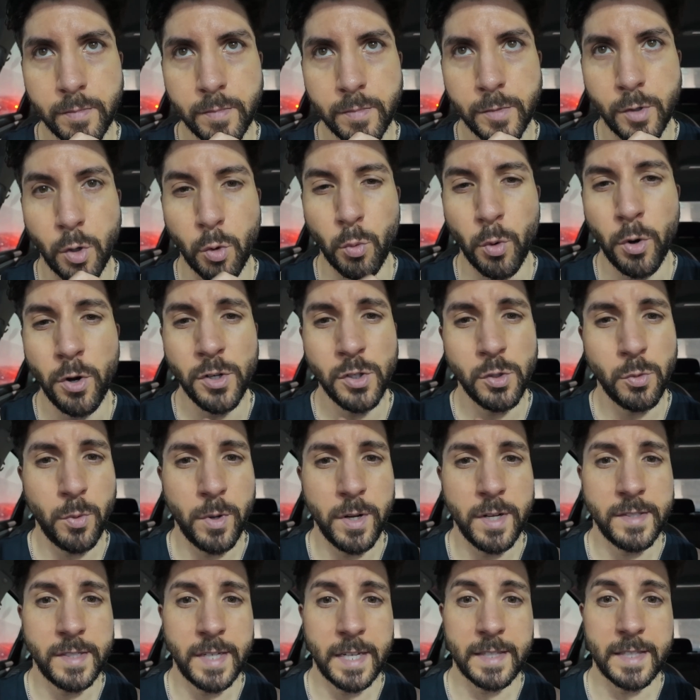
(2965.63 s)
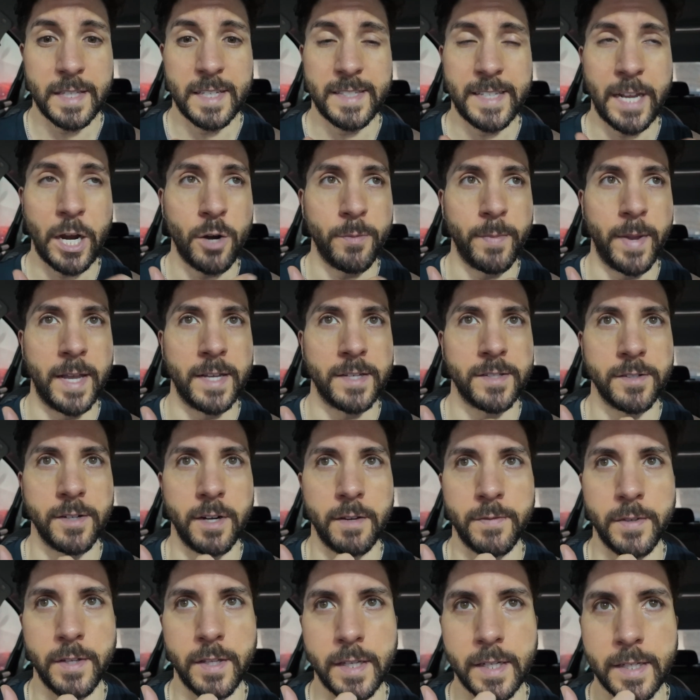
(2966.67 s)
The worst one is like the Stairmaster, I
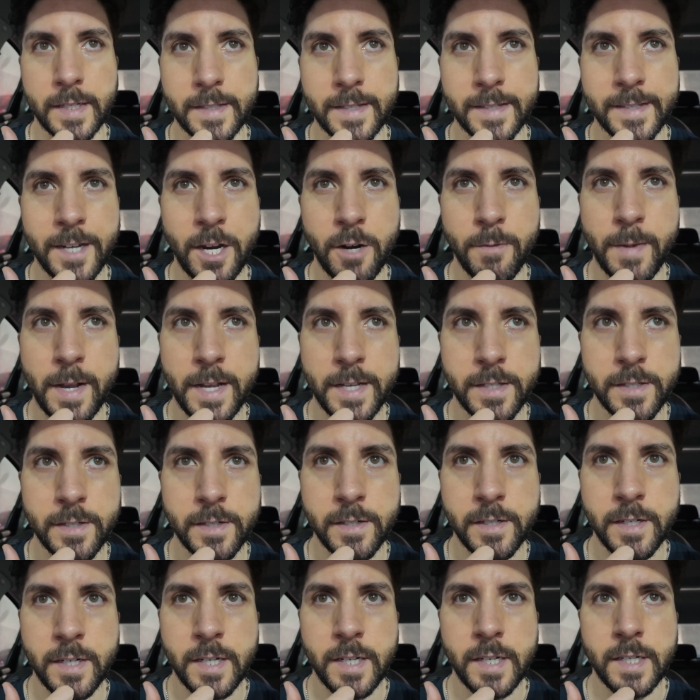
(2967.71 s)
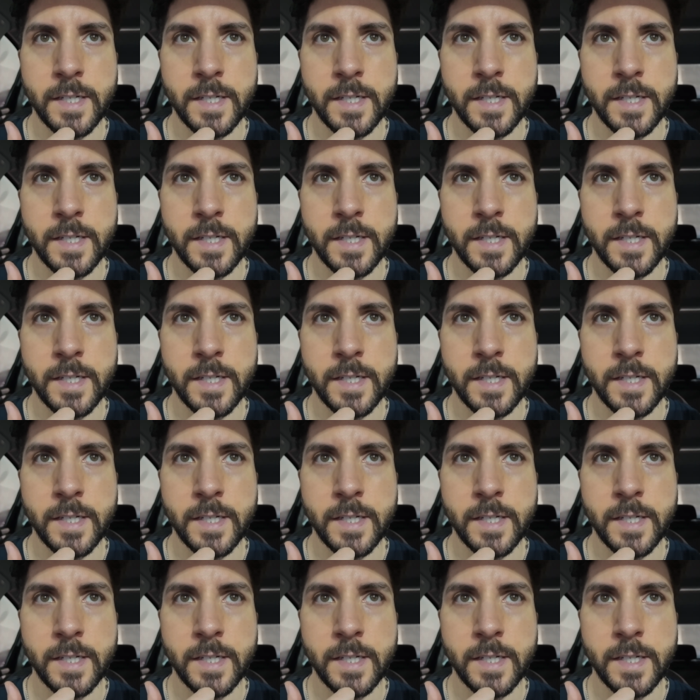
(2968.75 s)
feel like, because the Stairmaster,